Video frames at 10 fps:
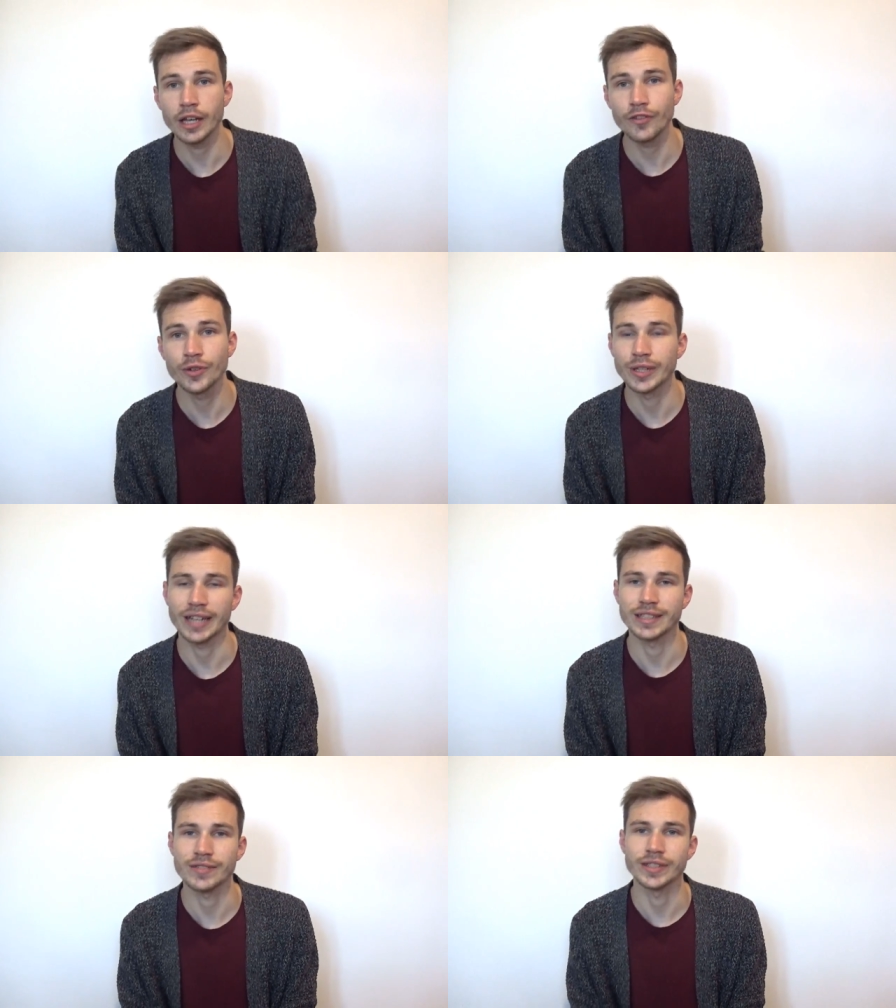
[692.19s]
If you
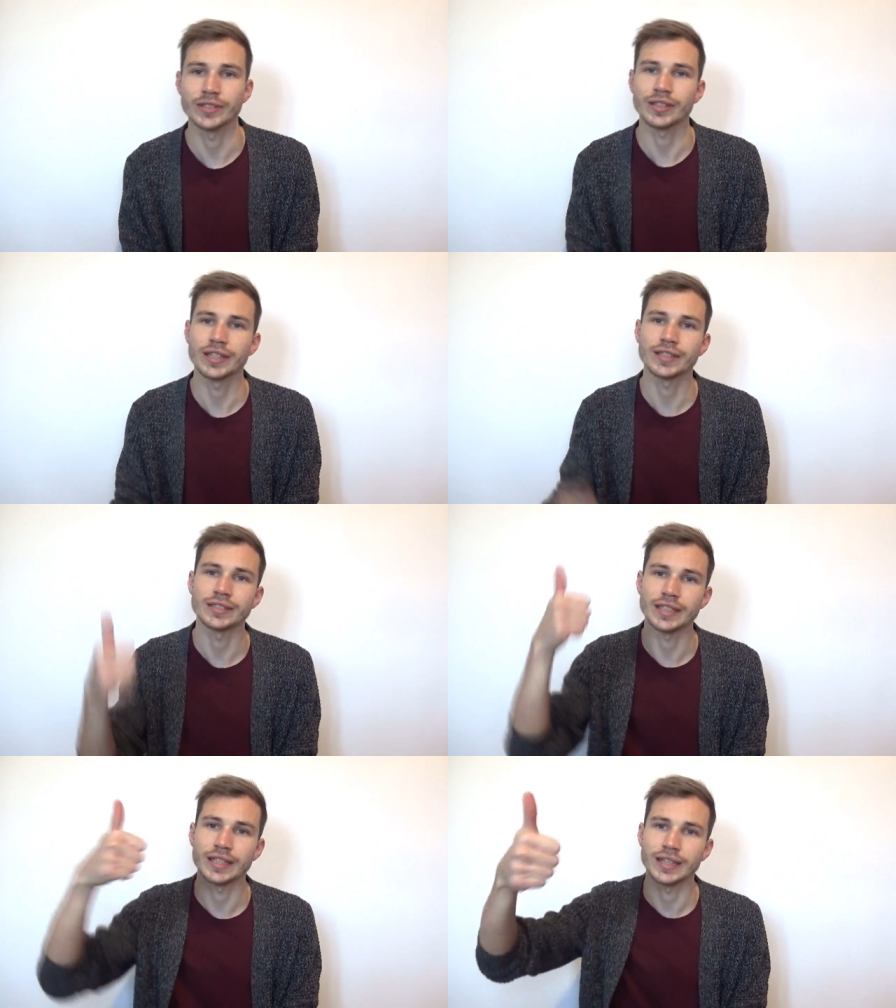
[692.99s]
like this video, click
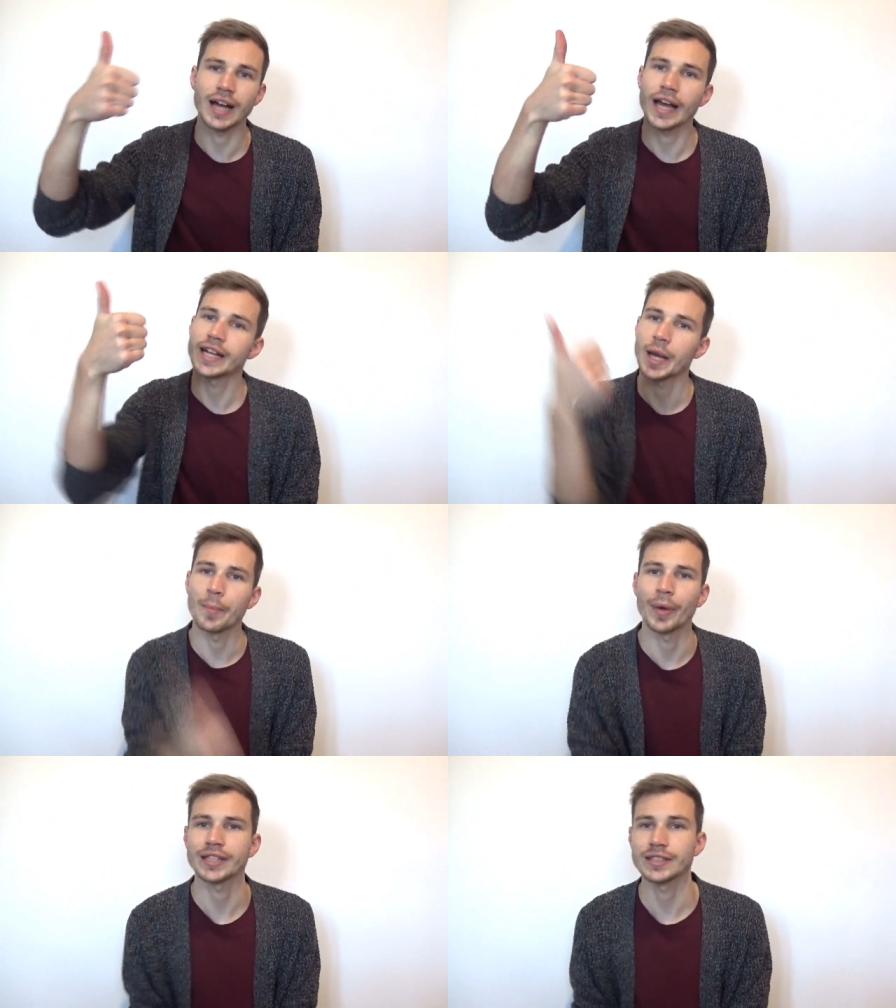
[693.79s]
on the
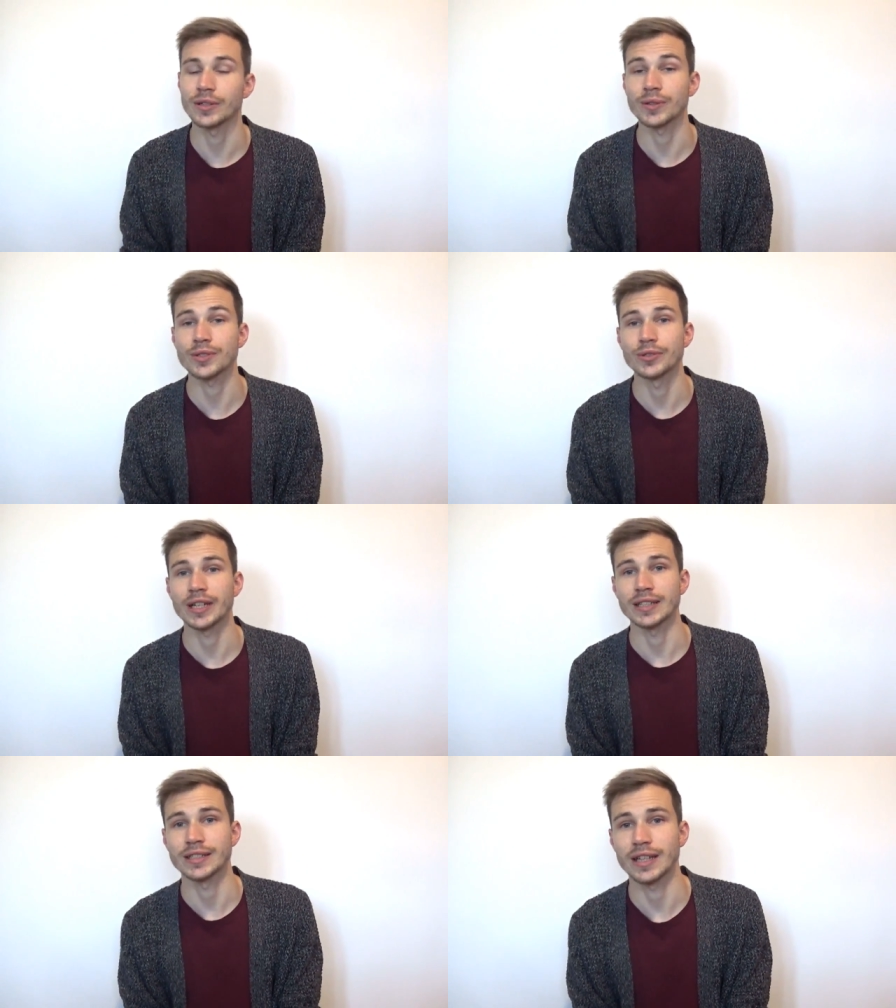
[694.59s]
like button. Also, you
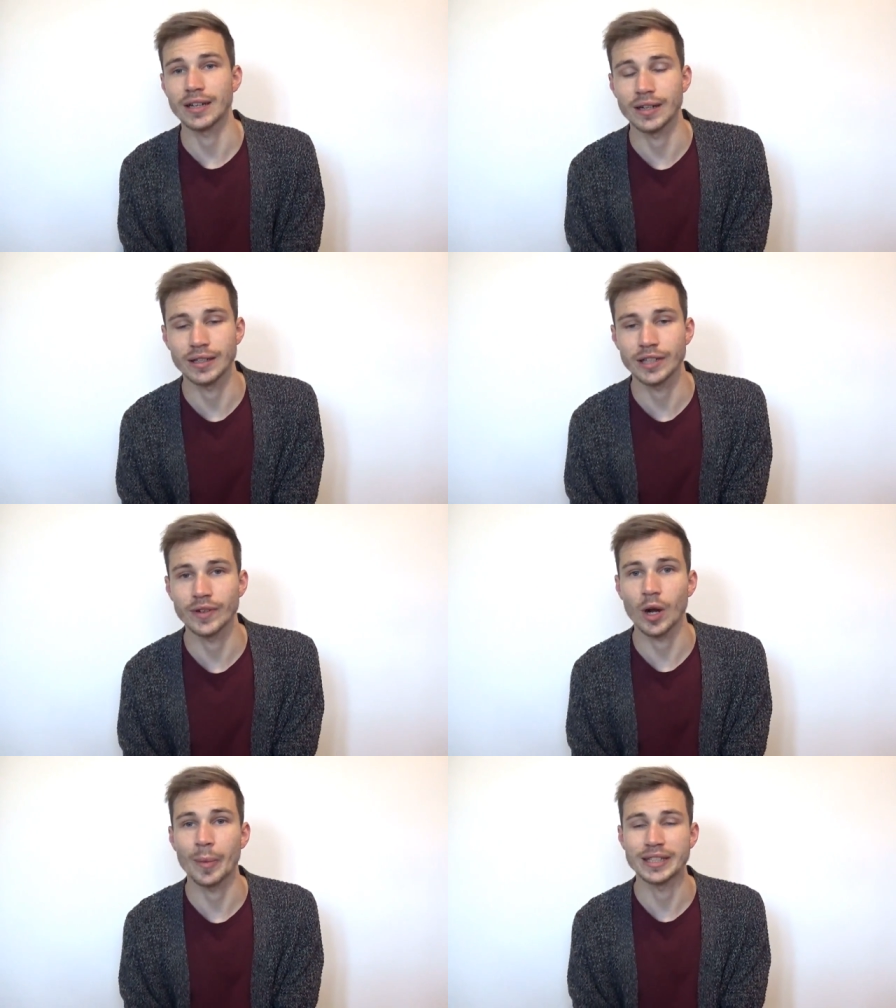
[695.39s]
can uh,
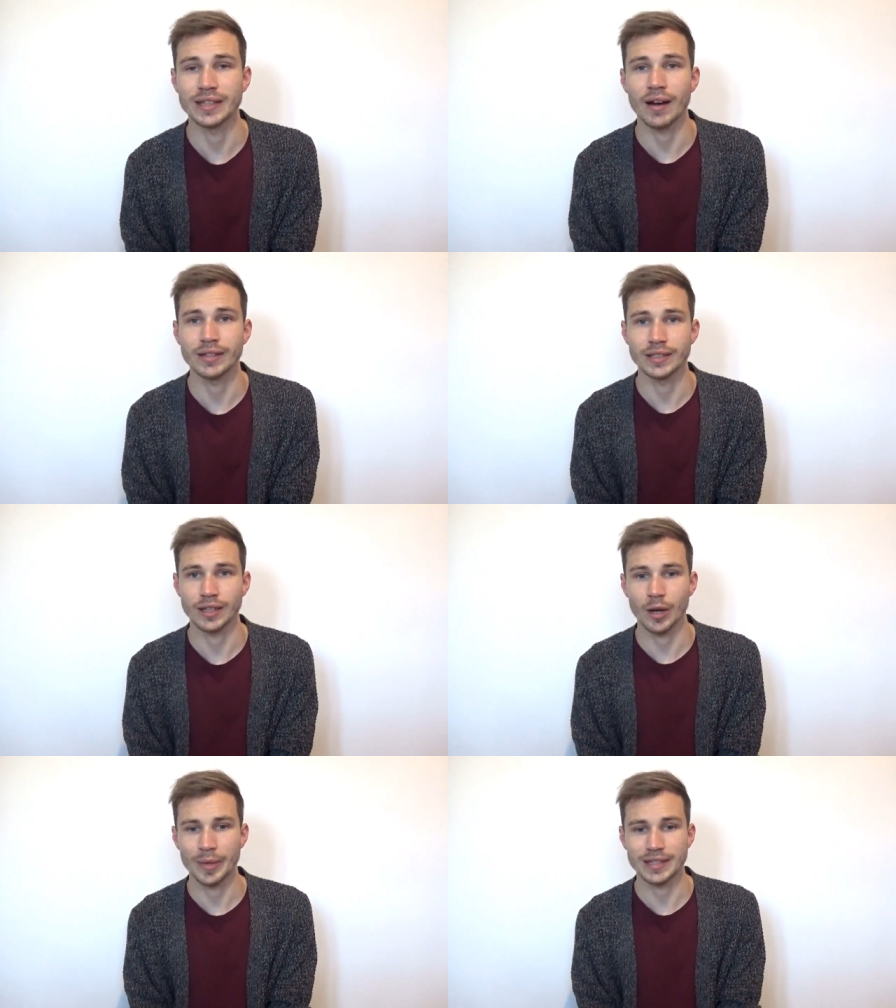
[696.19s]
leave a comment down in
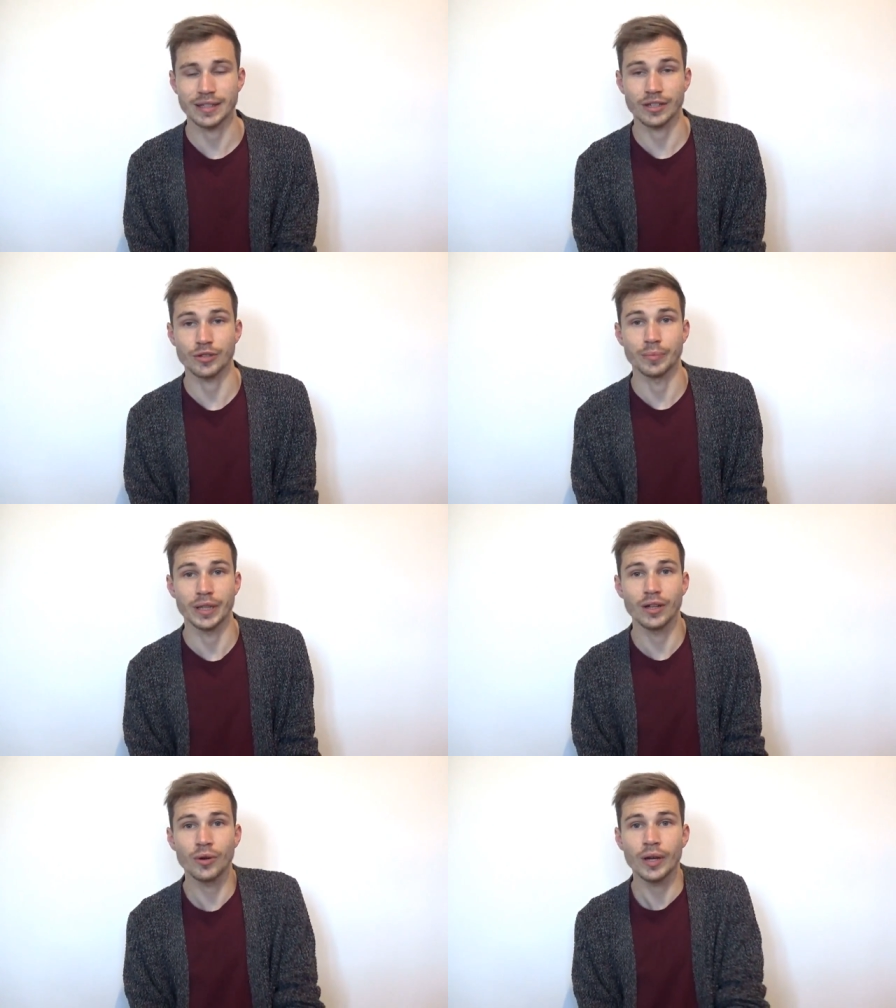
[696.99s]
the comment section
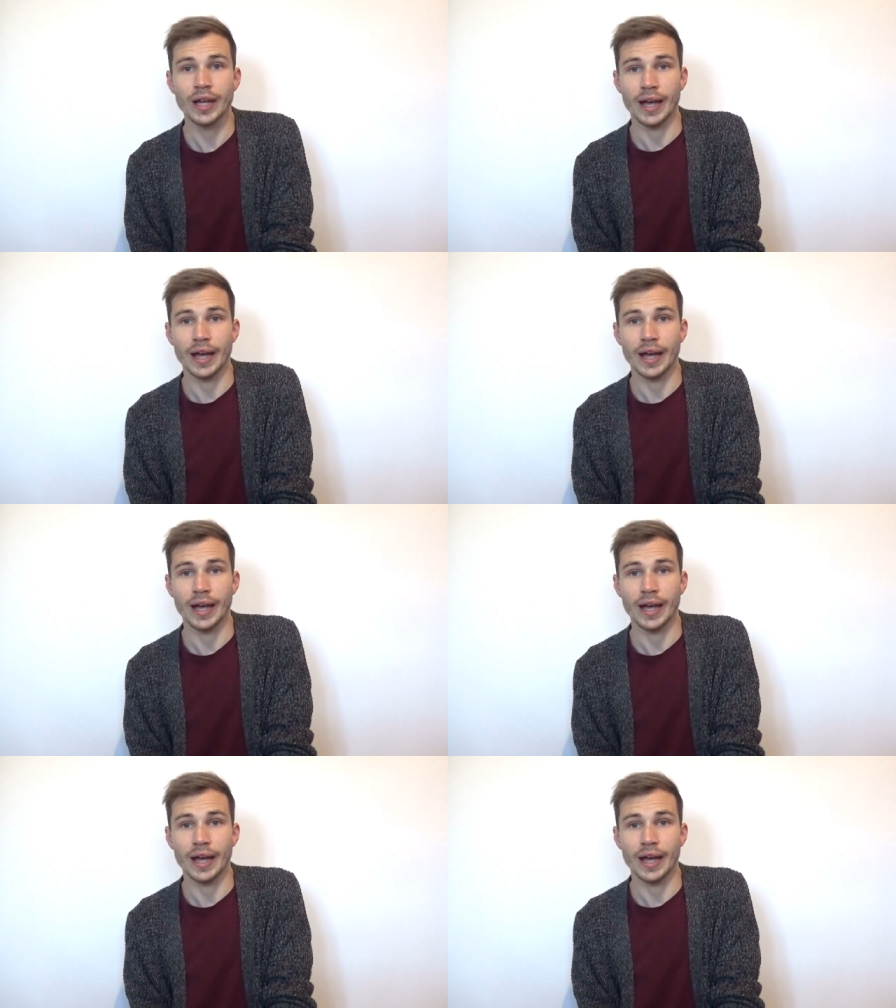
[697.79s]
below.